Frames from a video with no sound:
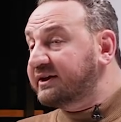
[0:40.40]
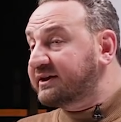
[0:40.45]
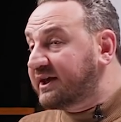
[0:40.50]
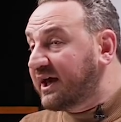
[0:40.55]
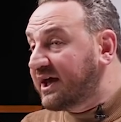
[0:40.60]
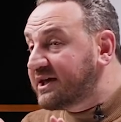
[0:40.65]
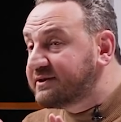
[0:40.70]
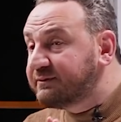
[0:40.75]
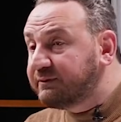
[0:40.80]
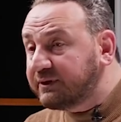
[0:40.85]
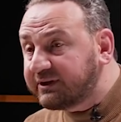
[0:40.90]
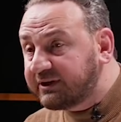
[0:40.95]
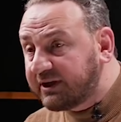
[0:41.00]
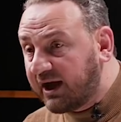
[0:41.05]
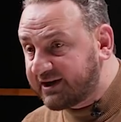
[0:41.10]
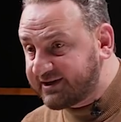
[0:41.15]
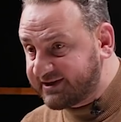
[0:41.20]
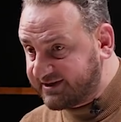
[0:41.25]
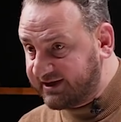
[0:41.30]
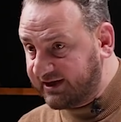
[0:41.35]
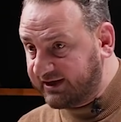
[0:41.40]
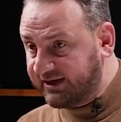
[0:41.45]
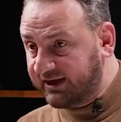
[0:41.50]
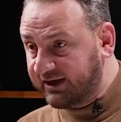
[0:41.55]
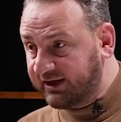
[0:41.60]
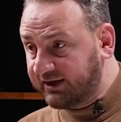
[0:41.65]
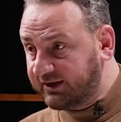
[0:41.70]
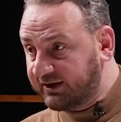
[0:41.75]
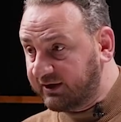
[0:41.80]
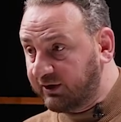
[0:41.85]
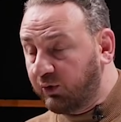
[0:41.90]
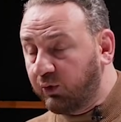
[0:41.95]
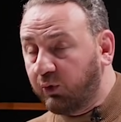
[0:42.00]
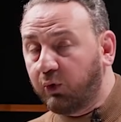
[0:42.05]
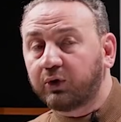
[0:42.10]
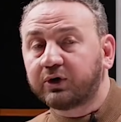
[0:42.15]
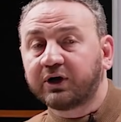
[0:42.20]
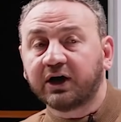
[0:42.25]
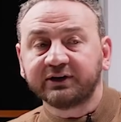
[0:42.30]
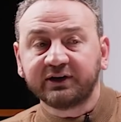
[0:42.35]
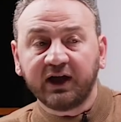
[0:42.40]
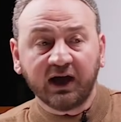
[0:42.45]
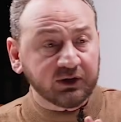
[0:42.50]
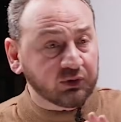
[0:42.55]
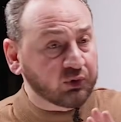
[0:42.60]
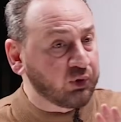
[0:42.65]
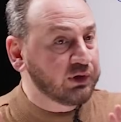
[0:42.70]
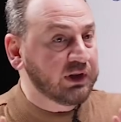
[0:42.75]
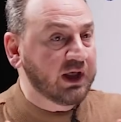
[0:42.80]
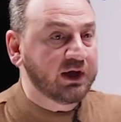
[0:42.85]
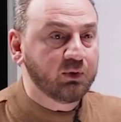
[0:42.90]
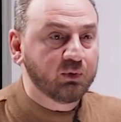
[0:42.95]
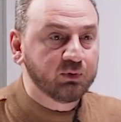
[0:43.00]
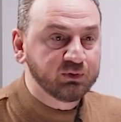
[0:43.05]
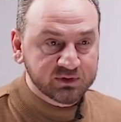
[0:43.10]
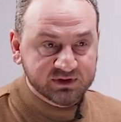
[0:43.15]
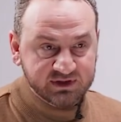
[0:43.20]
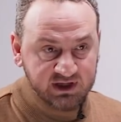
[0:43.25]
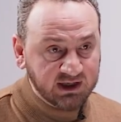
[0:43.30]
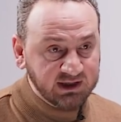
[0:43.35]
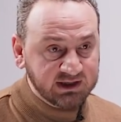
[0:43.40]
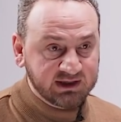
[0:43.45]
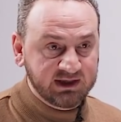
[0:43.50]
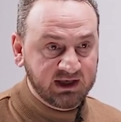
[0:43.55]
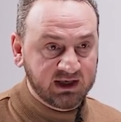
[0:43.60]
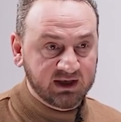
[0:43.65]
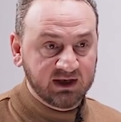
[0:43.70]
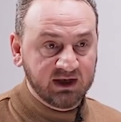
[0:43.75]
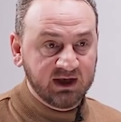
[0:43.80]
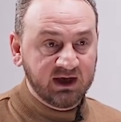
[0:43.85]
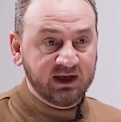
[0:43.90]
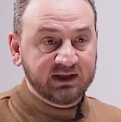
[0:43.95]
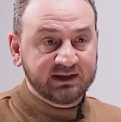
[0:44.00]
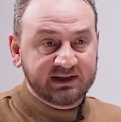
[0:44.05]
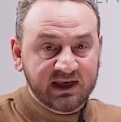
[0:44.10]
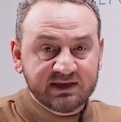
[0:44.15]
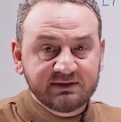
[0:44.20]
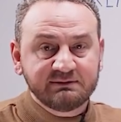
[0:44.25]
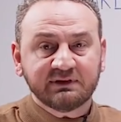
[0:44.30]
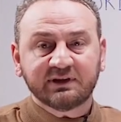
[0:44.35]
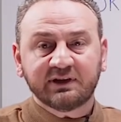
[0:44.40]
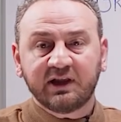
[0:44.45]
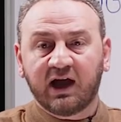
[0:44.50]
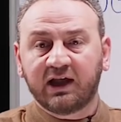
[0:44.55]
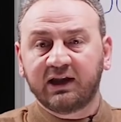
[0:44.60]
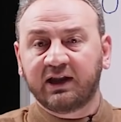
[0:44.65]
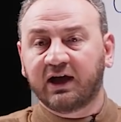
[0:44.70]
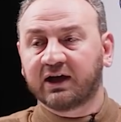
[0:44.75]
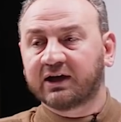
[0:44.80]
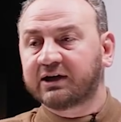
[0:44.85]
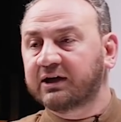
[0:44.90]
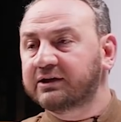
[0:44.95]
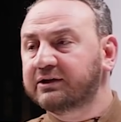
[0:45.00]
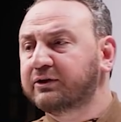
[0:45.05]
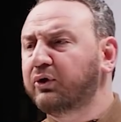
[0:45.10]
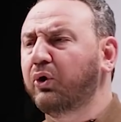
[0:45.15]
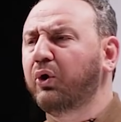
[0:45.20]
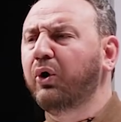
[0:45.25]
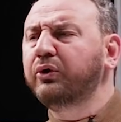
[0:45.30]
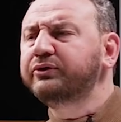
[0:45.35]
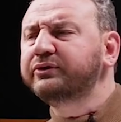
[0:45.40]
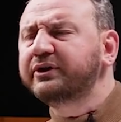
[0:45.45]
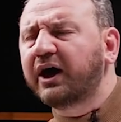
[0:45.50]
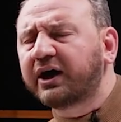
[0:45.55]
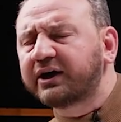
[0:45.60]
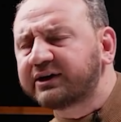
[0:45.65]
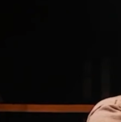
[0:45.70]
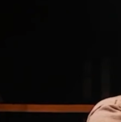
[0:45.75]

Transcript: With this main rule, our Tajweed classes will be so easy that you won't have any reason